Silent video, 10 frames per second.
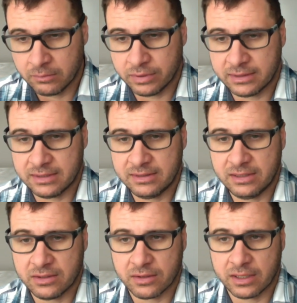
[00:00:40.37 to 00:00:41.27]
But this
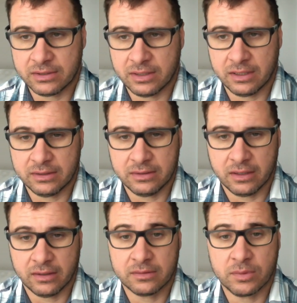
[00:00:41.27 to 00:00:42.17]
year, I thought,
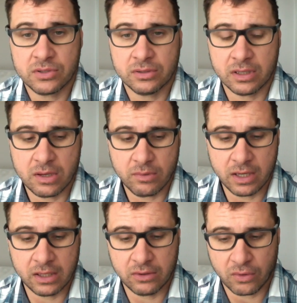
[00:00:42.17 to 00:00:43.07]
uh, especially
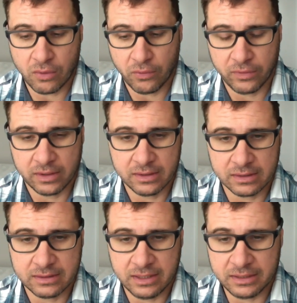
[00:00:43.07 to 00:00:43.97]
with the COVID
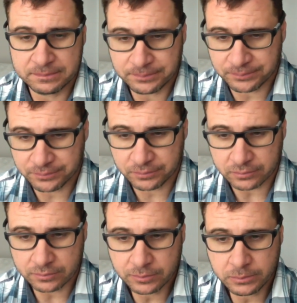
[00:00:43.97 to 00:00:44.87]
19,
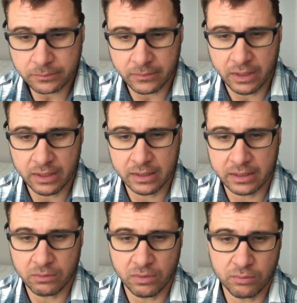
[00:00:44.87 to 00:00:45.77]

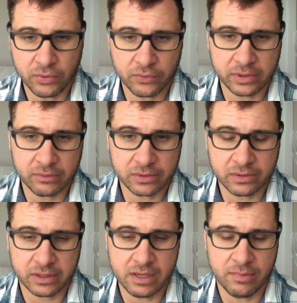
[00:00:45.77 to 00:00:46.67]
and at one point when they were
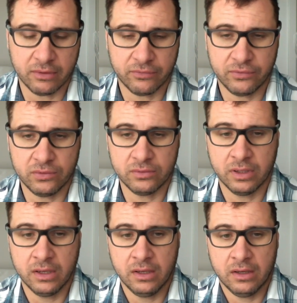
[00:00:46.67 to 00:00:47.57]
talking about food,
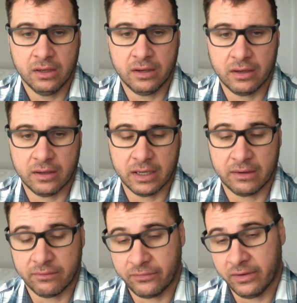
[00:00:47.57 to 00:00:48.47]
uh,
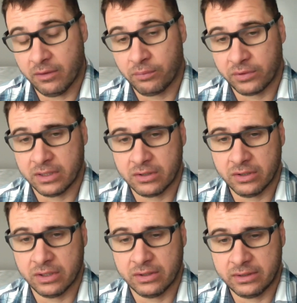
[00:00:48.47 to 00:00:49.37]
it felt pretty
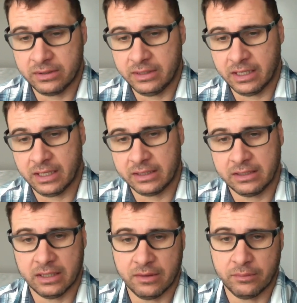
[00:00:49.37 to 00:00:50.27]
good that
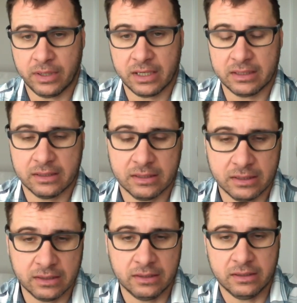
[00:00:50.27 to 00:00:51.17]
uh, my
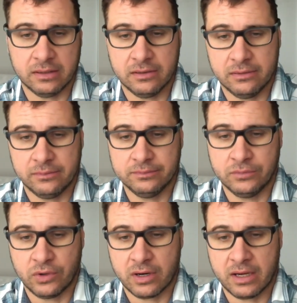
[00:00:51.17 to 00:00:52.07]
um,
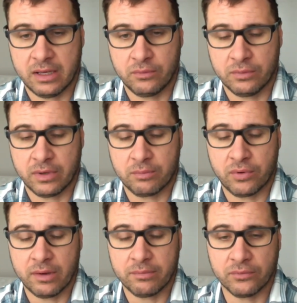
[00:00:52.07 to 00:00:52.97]
where I am with my
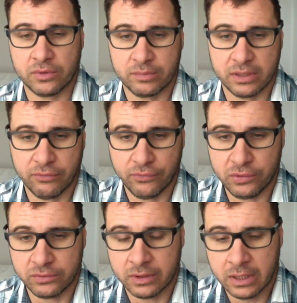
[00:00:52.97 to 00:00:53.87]
prep would be food,